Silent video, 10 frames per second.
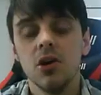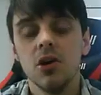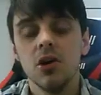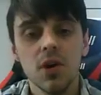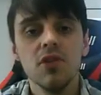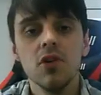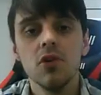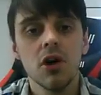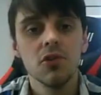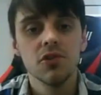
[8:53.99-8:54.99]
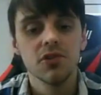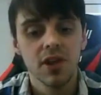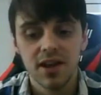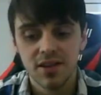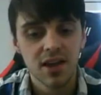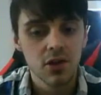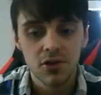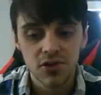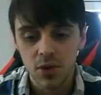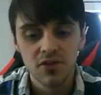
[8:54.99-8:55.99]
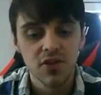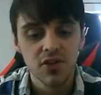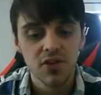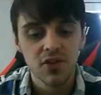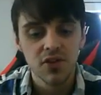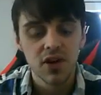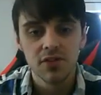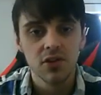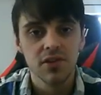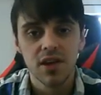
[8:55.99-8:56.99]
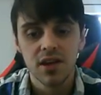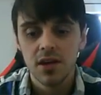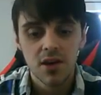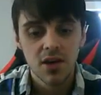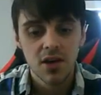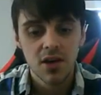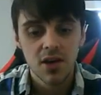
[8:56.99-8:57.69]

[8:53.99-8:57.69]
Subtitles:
You know, whether your goals are like $10, $25 a day,